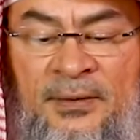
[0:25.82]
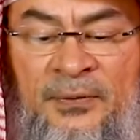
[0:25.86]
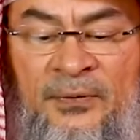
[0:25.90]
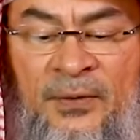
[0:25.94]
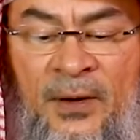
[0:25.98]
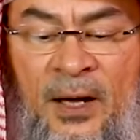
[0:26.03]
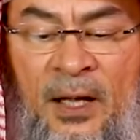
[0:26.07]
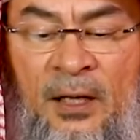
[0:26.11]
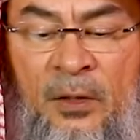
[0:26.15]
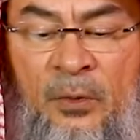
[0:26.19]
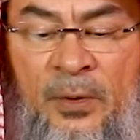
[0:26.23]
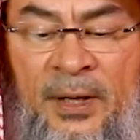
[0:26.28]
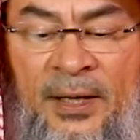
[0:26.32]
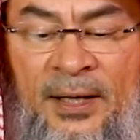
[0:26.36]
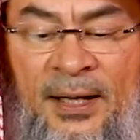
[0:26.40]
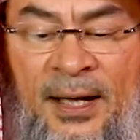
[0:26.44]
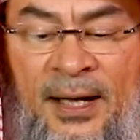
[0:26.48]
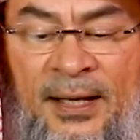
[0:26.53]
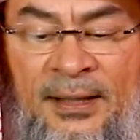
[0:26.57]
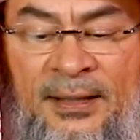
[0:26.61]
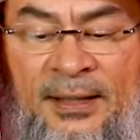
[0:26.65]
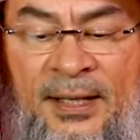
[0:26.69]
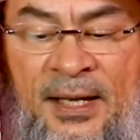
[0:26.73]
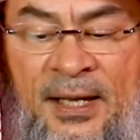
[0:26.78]
the following
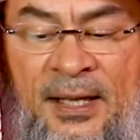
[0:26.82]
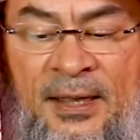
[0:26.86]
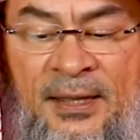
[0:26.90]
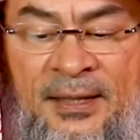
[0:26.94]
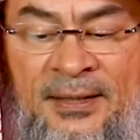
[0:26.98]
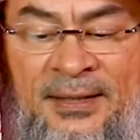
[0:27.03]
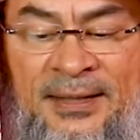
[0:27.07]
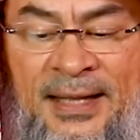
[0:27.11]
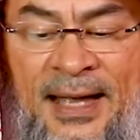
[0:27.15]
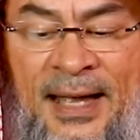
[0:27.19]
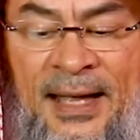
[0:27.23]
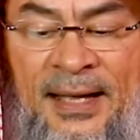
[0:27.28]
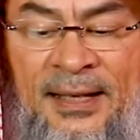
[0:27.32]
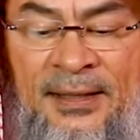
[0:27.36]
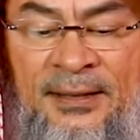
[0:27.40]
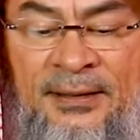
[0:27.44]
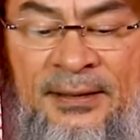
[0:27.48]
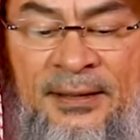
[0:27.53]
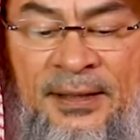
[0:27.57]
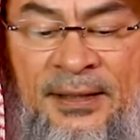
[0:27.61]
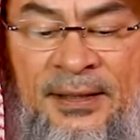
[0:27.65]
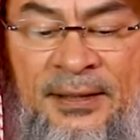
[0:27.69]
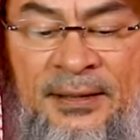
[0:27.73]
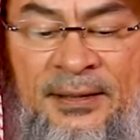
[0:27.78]
hadith
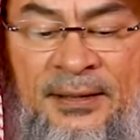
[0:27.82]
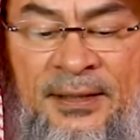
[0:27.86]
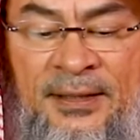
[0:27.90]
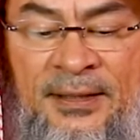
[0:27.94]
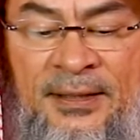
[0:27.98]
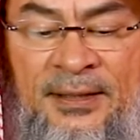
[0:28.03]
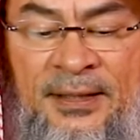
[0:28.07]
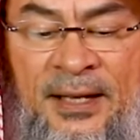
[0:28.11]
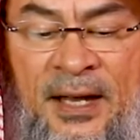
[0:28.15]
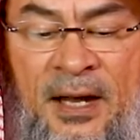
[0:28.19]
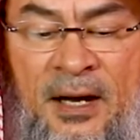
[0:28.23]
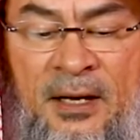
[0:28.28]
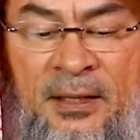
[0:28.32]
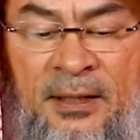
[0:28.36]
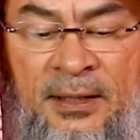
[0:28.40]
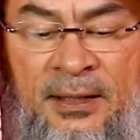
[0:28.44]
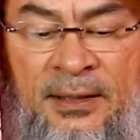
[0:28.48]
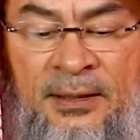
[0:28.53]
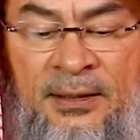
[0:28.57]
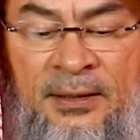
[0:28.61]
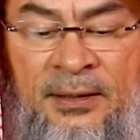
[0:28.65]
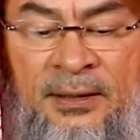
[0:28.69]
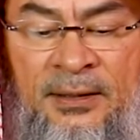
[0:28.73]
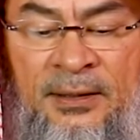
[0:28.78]
stand in this
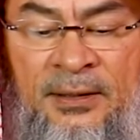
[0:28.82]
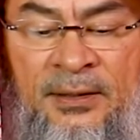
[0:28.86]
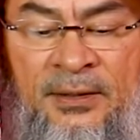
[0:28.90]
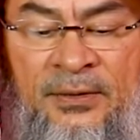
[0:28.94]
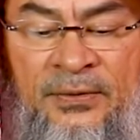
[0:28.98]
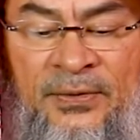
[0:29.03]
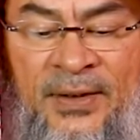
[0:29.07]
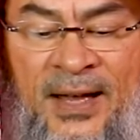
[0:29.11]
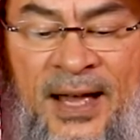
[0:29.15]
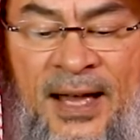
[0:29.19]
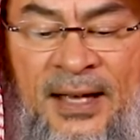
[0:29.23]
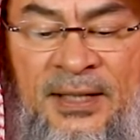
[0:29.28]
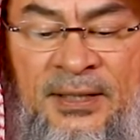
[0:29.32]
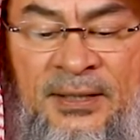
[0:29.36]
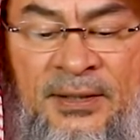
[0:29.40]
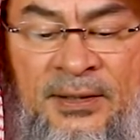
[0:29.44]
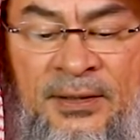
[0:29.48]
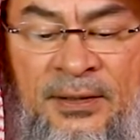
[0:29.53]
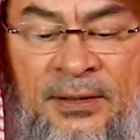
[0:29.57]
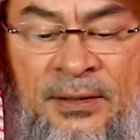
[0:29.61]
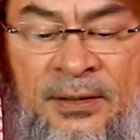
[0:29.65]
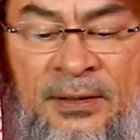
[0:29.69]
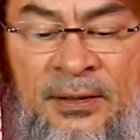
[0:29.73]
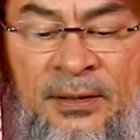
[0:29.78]
era?
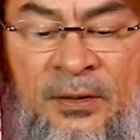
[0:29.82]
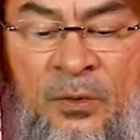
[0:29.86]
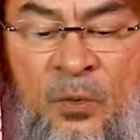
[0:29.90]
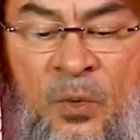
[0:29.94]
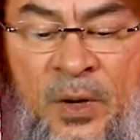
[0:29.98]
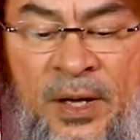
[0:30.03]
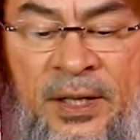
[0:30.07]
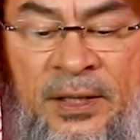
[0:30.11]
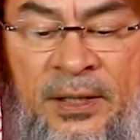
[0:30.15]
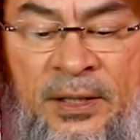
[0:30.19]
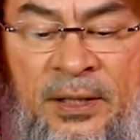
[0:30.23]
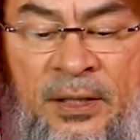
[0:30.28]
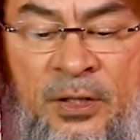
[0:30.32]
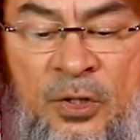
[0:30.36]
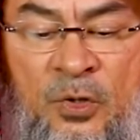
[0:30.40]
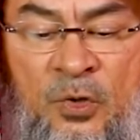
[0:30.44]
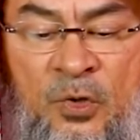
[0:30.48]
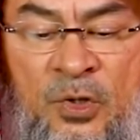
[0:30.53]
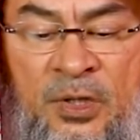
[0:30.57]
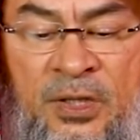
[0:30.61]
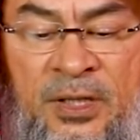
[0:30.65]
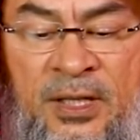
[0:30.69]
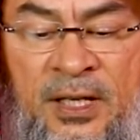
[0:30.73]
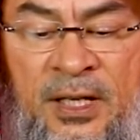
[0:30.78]
Fast, when
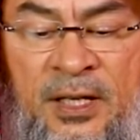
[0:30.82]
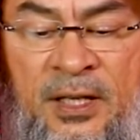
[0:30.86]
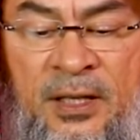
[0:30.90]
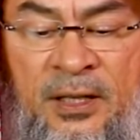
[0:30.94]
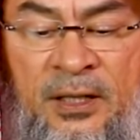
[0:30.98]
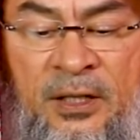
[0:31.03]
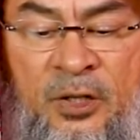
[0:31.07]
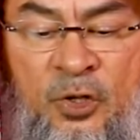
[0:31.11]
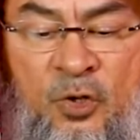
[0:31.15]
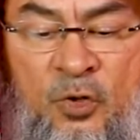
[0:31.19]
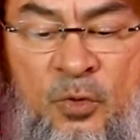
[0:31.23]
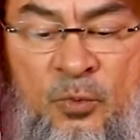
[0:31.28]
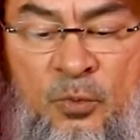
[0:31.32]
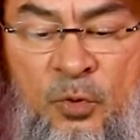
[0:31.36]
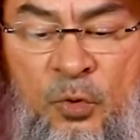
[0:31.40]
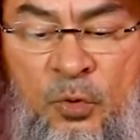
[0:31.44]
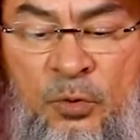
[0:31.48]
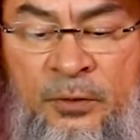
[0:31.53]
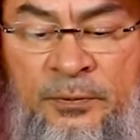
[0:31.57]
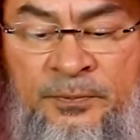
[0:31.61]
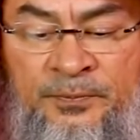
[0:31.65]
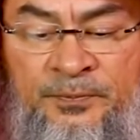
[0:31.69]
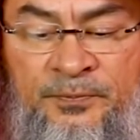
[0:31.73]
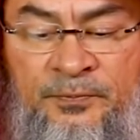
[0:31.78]
you see the new
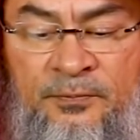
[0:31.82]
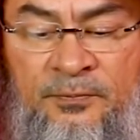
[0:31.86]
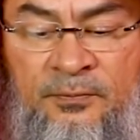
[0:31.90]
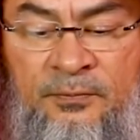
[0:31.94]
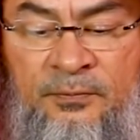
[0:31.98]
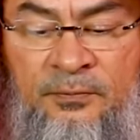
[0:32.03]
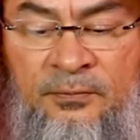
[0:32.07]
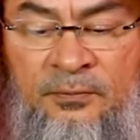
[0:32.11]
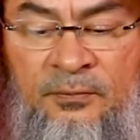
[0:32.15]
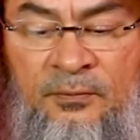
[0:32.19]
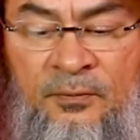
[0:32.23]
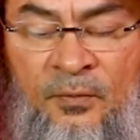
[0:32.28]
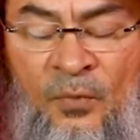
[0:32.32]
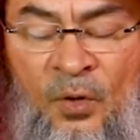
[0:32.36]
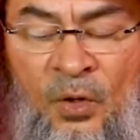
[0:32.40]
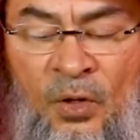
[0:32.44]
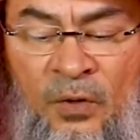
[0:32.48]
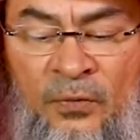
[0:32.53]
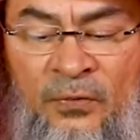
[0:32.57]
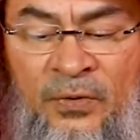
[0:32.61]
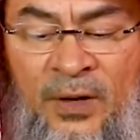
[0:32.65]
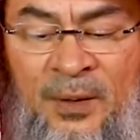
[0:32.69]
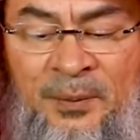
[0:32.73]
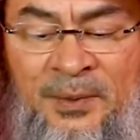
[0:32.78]
moon
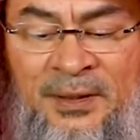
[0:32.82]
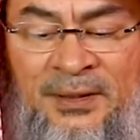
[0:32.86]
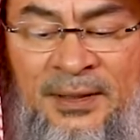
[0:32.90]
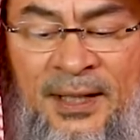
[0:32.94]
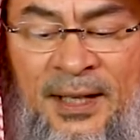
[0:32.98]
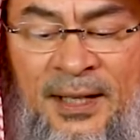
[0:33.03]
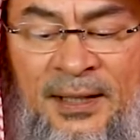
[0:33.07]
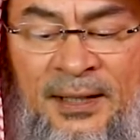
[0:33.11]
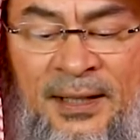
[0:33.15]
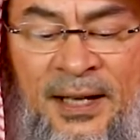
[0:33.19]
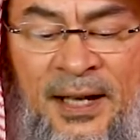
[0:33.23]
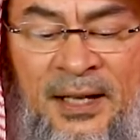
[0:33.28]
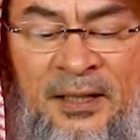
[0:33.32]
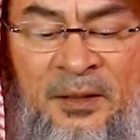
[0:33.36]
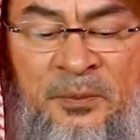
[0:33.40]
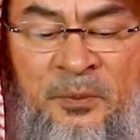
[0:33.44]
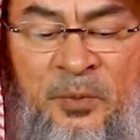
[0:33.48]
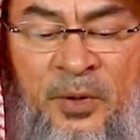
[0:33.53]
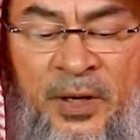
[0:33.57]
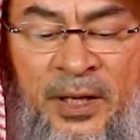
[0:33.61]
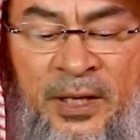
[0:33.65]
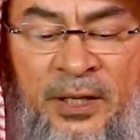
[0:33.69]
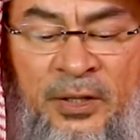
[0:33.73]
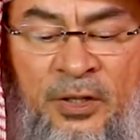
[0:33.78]
of Ramadan and
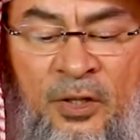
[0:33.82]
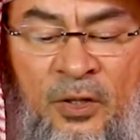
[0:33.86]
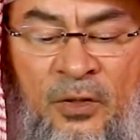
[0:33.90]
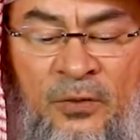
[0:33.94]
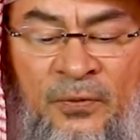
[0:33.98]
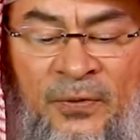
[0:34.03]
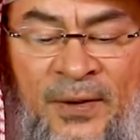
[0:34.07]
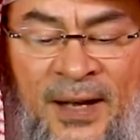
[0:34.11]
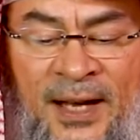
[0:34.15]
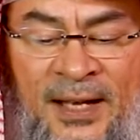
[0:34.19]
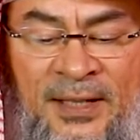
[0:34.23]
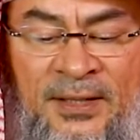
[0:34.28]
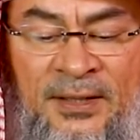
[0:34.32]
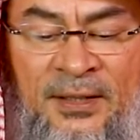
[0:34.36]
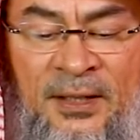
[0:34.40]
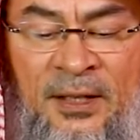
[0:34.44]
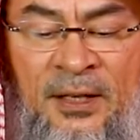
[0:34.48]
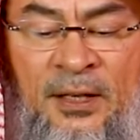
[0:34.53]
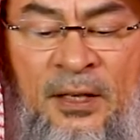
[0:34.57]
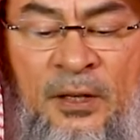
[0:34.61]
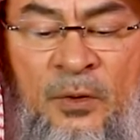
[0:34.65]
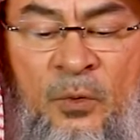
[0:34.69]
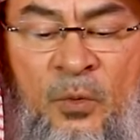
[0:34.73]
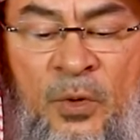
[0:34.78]
break your fast
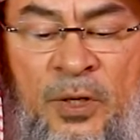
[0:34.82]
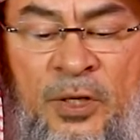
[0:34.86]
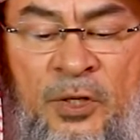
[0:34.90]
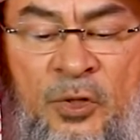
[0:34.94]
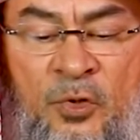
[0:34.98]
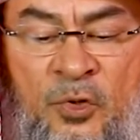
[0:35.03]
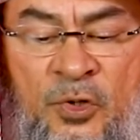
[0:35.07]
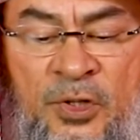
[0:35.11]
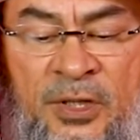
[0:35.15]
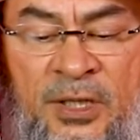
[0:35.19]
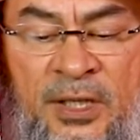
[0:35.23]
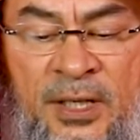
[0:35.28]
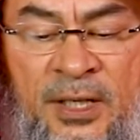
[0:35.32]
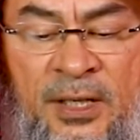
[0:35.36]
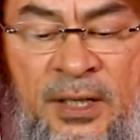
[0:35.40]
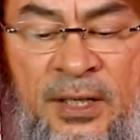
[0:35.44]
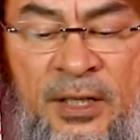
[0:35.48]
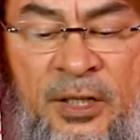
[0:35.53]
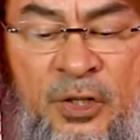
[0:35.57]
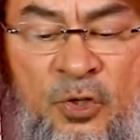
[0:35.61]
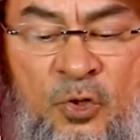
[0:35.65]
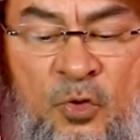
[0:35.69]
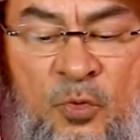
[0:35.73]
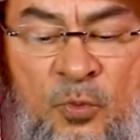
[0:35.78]
when you see
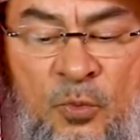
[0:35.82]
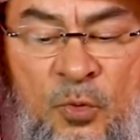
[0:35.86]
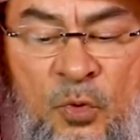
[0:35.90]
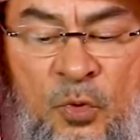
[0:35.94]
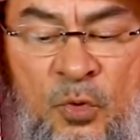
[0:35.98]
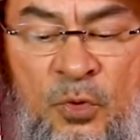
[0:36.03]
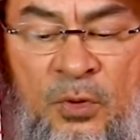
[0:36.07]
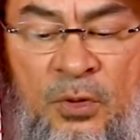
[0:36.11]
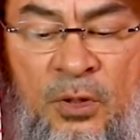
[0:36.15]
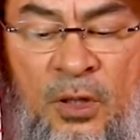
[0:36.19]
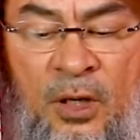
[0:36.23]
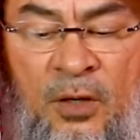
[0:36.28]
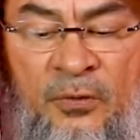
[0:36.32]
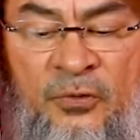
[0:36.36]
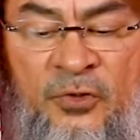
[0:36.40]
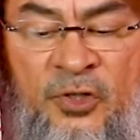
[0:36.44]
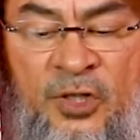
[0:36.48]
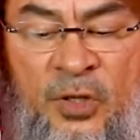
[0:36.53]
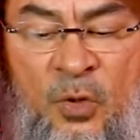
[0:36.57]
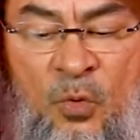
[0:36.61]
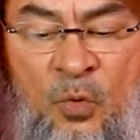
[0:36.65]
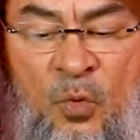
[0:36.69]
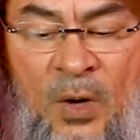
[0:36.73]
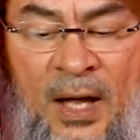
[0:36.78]
the new moon of
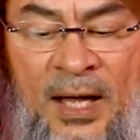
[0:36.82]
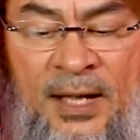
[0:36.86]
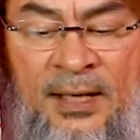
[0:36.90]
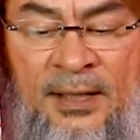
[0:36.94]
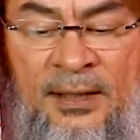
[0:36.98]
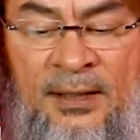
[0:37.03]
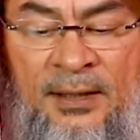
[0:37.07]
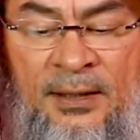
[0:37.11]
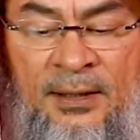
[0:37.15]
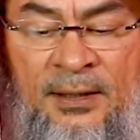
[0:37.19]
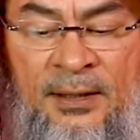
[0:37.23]
Shawwal.